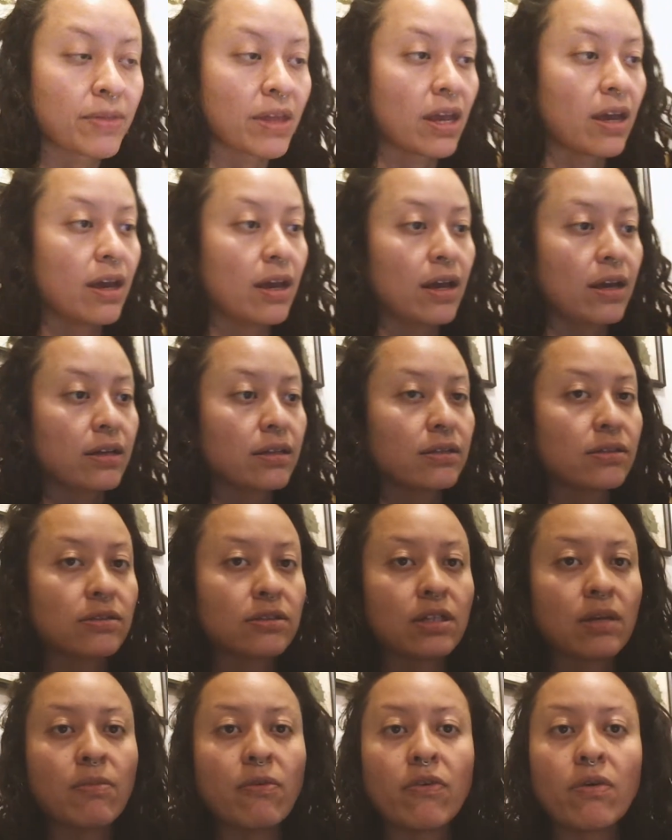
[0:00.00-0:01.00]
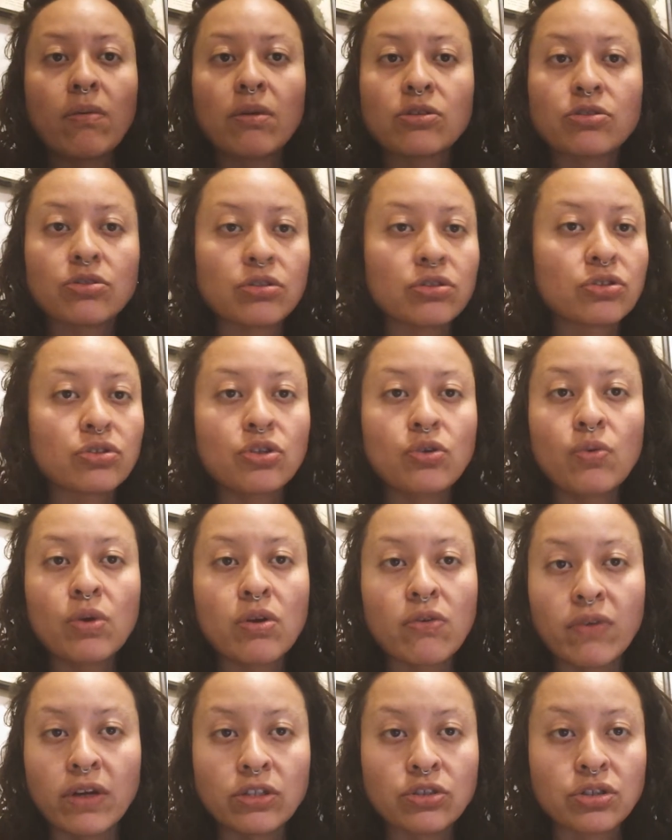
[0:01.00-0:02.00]
And some of them are just new
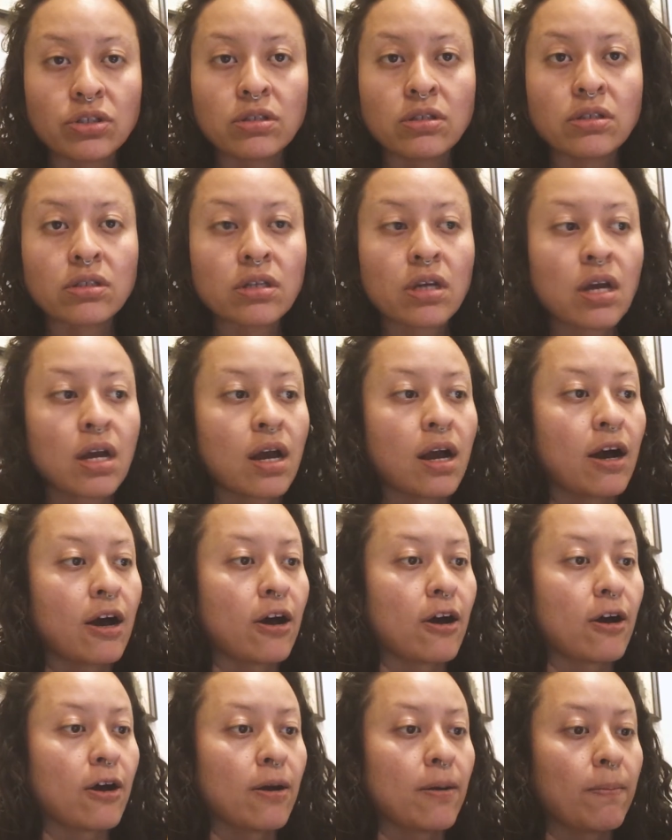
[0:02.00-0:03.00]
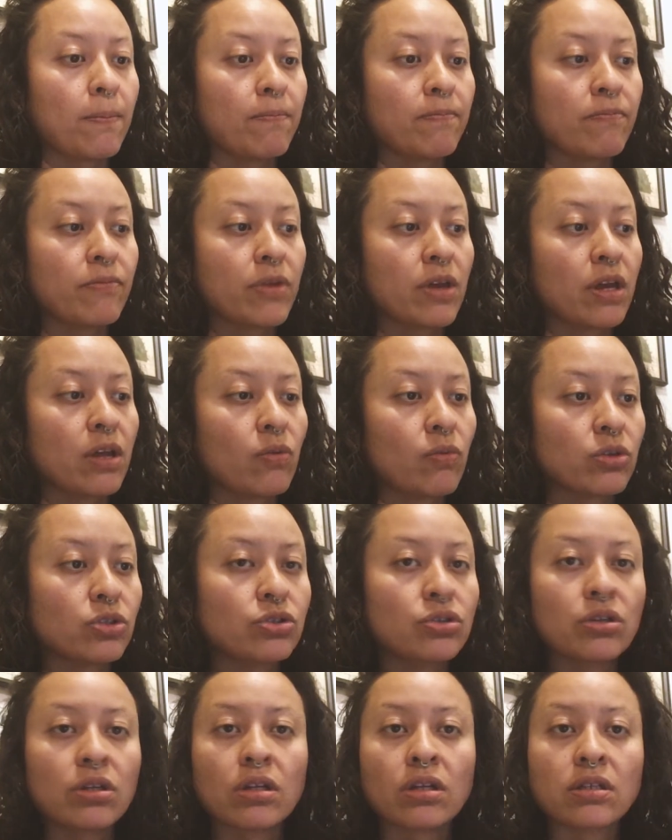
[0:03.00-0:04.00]
interventions in which
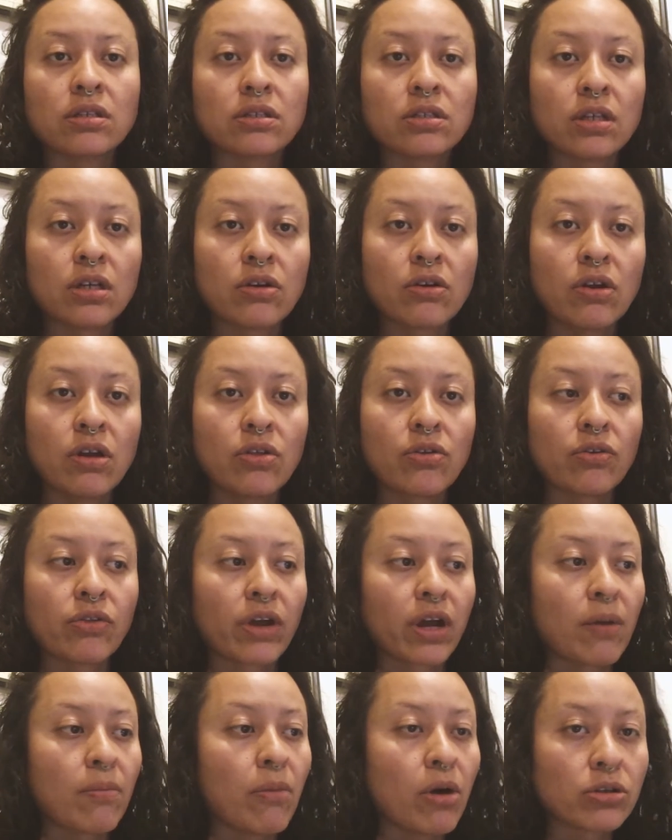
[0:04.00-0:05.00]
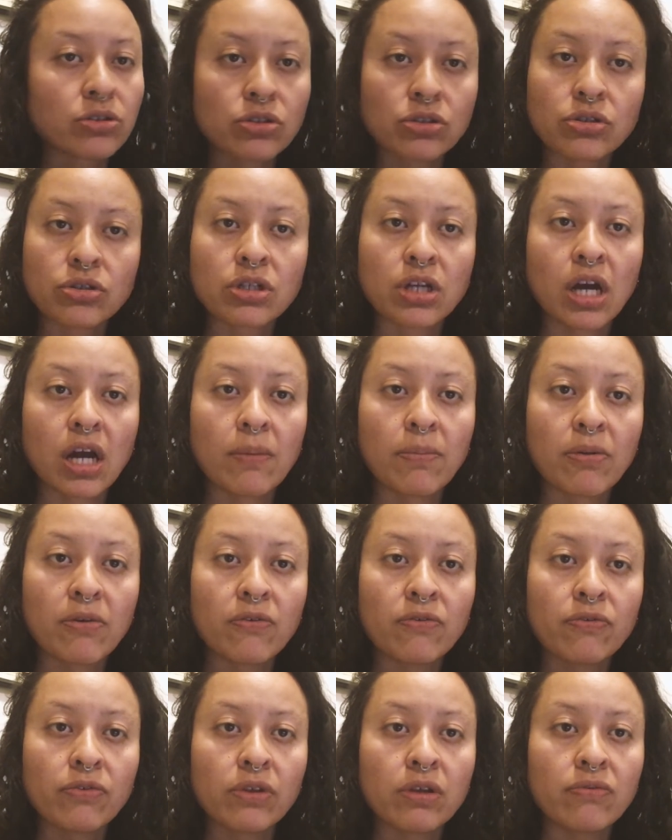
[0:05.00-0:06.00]
you can consider either like a modular type
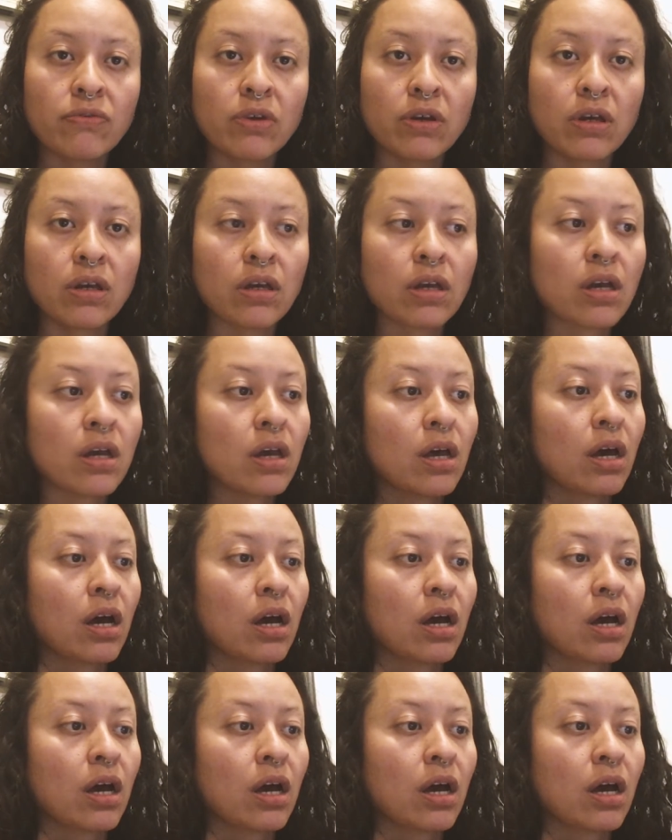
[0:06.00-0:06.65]
of living,